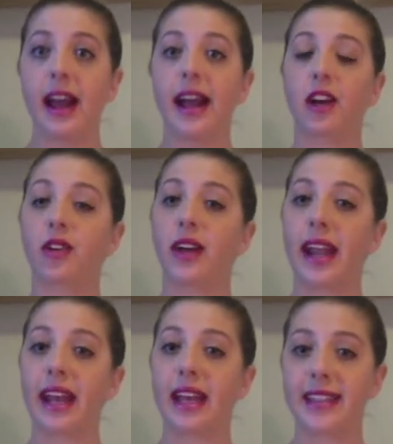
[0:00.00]
and
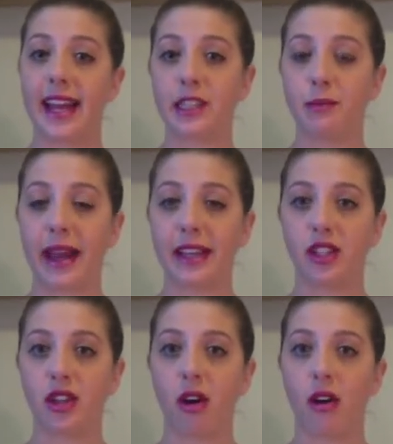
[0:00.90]
creating a dance
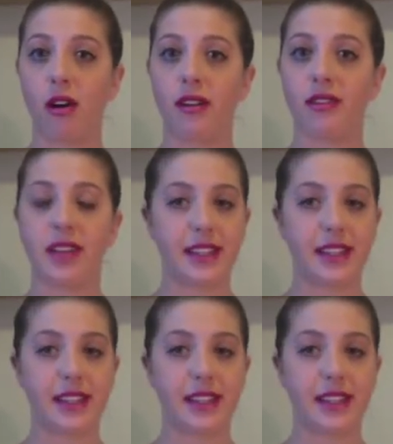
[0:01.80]
based on the